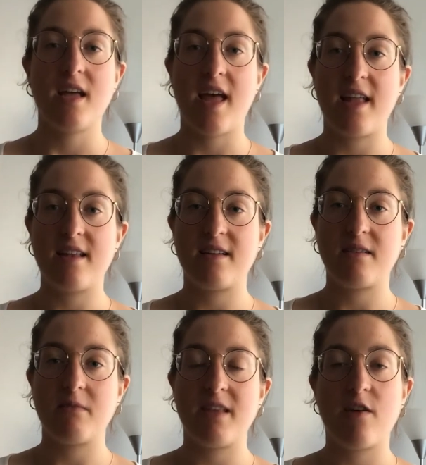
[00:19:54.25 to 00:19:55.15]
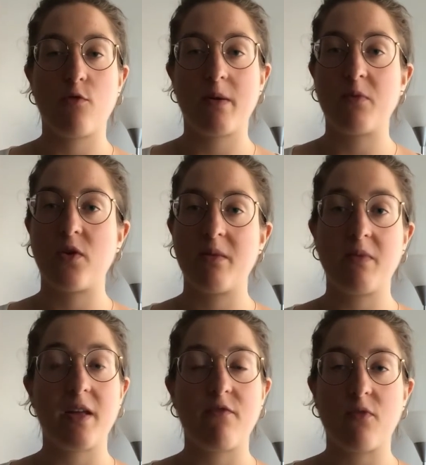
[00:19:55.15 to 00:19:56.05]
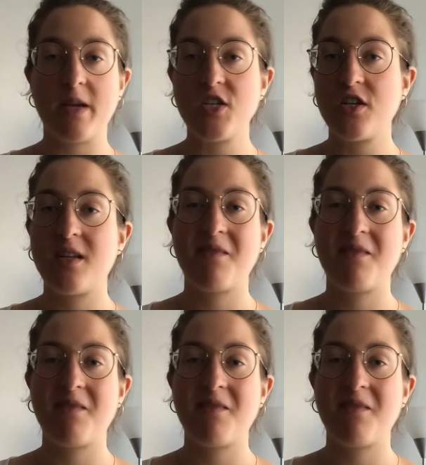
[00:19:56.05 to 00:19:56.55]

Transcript: and there were more information.